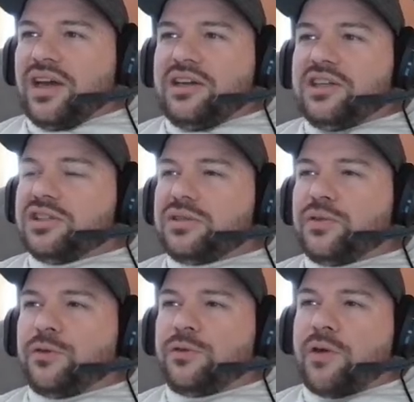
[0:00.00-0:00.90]
he just
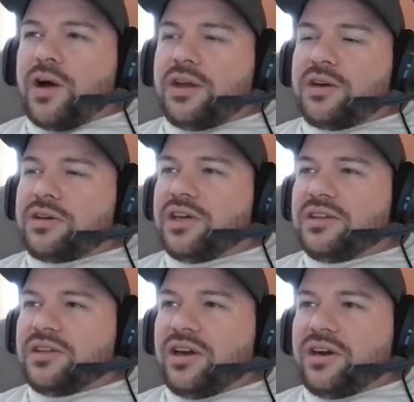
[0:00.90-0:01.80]
fired
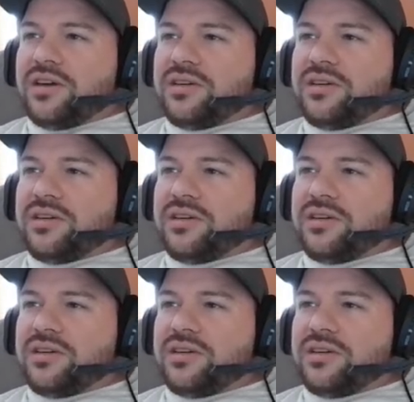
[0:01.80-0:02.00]
in there.